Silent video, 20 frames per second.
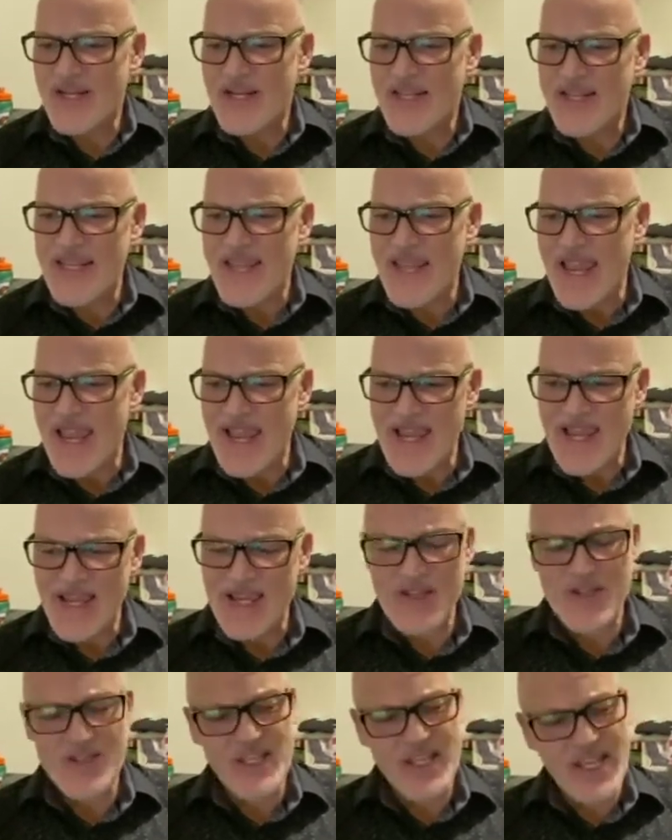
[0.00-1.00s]
He
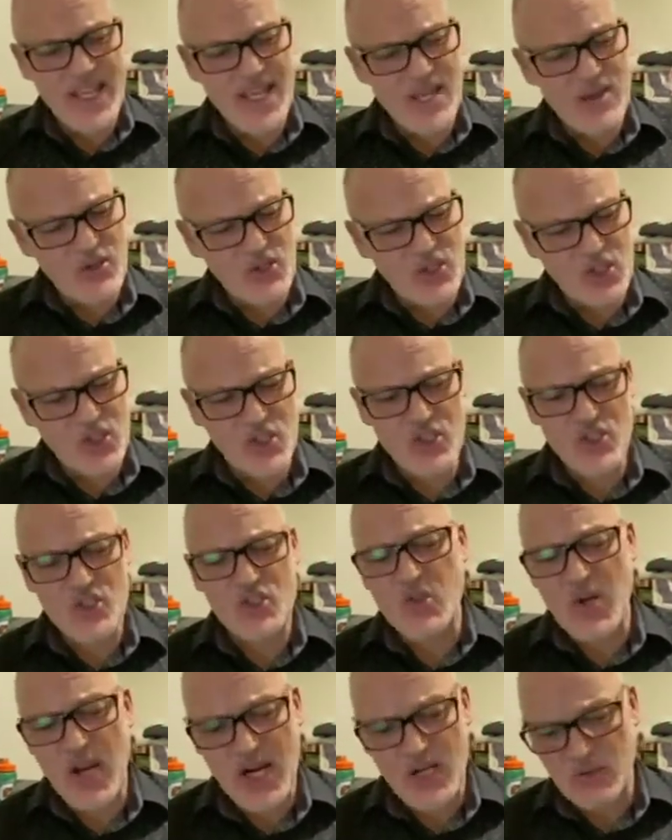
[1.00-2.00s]
has a good
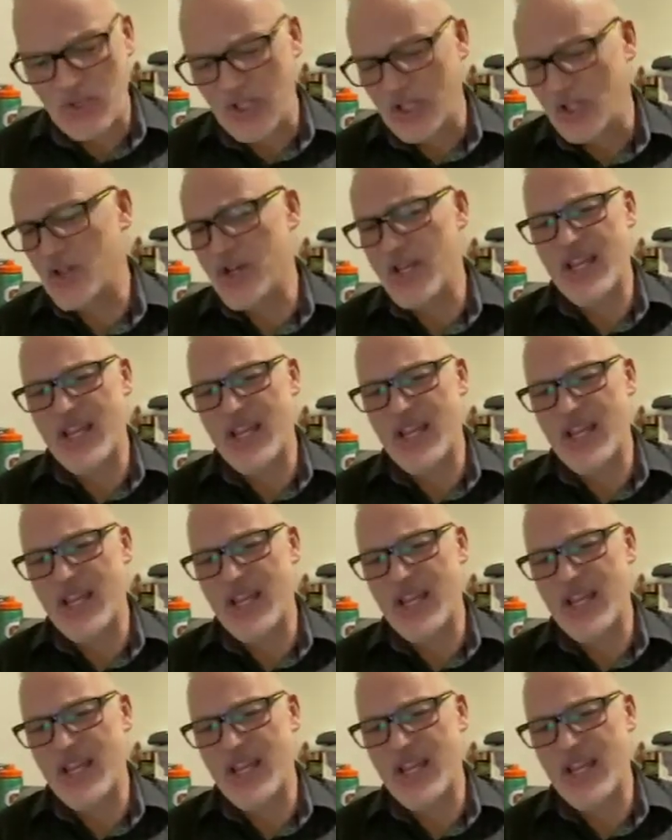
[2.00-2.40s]
track record.